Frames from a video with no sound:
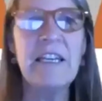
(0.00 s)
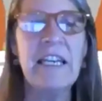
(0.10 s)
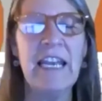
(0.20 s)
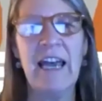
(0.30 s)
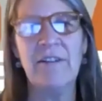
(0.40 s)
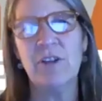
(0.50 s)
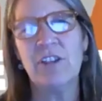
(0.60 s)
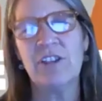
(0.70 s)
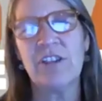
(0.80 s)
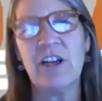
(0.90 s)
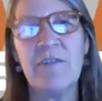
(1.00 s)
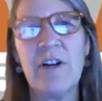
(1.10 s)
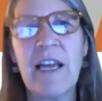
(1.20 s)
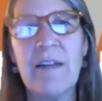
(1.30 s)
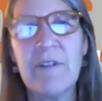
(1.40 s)
to have you just start off our
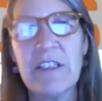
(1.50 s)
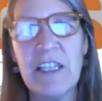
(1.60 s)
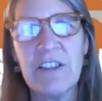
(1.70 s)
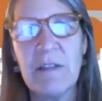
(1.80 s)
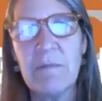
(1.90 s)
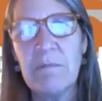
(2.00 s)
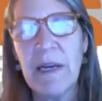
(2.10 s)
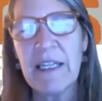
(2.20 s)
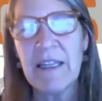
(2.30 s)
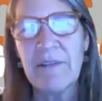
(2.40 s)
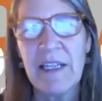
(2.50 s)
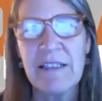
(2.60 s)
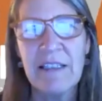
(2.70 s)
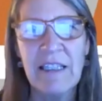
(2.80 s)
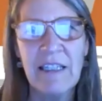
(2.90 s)
conversation by giving us
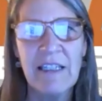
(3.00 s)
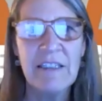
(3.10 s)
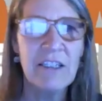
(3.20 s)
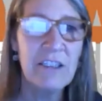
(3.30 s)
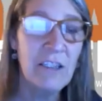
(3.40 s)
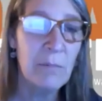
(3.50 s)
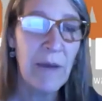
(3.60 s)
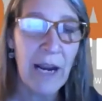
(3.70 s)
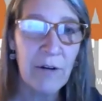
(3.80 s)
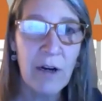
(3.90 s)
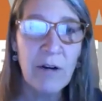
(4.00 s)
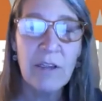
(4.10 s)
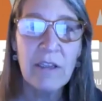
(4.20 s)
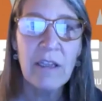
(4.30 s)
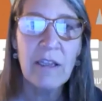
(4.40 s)
any additional background
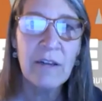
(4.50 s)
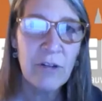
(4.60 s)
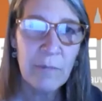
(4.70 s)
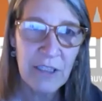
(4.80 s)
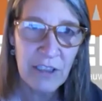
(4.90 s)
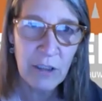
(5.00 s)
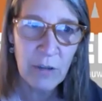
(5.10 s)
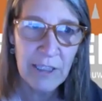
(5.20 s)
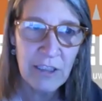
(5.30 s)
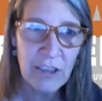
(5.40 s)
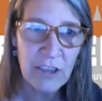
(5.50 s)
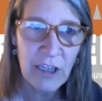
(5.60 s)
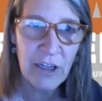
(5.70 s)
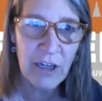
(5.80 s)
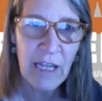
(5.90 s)
information that you'd like to
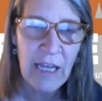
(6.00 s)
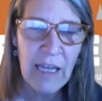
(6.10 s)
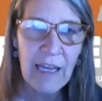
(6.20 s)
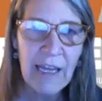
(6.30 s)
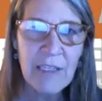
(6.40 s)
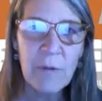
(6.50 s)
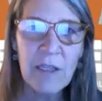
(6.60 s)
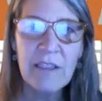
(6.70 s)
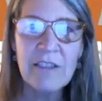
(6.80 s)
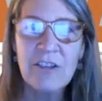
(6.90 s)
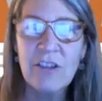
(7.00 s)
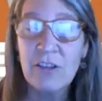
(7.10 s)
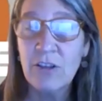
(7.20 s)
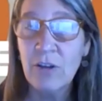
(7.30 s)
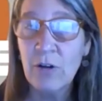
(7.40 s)
share, as well as just
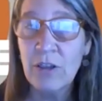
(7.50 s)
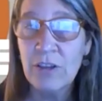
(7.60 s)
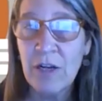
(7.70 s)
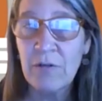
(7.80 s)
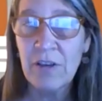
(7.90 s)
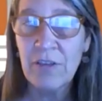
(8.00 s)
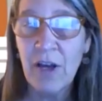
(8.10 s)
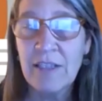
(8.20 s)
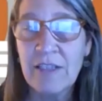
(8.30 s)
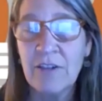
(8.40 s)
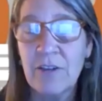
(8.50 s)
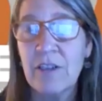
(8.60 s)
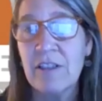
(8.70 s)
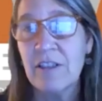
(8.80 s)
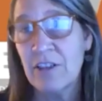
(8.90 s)
your general thoughts on your
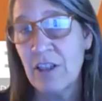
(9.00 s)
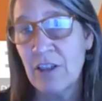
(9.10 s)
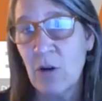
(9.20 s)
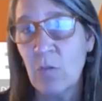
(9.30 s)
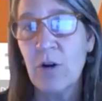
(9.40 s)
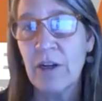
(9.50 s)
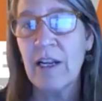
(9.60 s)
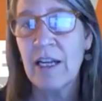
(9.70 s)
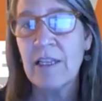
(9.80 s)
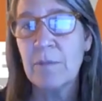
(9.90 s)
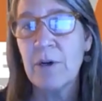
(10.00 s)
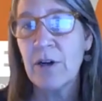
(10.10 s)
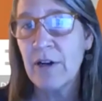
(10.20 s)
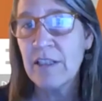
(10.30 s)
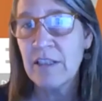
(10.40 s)
decision to work at the
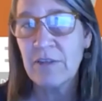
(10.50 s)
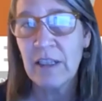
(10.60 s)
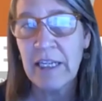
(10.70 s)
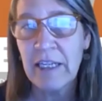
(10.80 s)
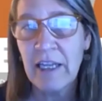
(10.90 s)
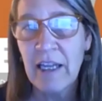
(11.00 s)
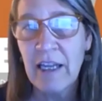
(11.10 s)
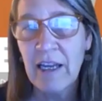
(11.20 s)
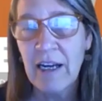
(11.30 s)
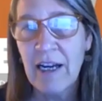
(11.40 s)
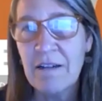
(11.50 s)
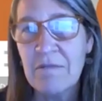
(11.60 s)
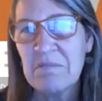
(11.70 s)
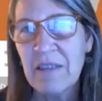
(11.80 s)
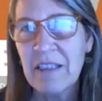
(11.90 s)
Progressive Clinic, a
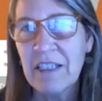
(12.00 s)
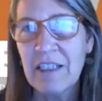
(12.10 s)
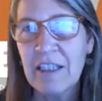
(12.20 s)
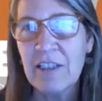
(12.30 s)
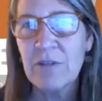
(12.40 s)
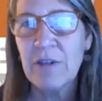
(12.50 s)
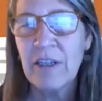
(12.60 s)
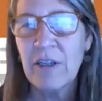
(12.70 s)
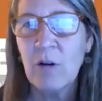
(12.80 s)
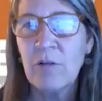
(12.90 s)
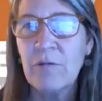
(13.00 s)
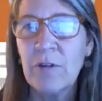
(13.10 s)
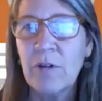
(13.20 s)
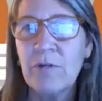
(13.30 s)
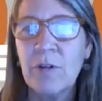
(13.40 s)
little history and overview
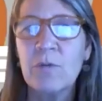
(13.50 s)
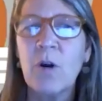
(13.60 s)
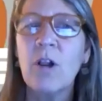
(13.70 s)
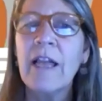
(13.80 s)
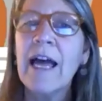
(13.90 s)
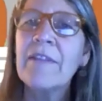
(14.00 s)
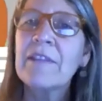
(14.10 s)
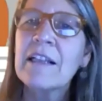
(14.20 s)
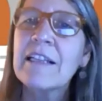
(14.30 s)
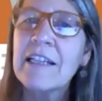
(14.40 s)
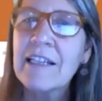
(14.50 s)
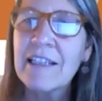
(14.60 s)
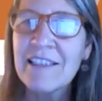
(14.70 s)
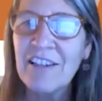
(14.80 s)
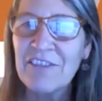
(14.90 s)
of your role at the clinic itself.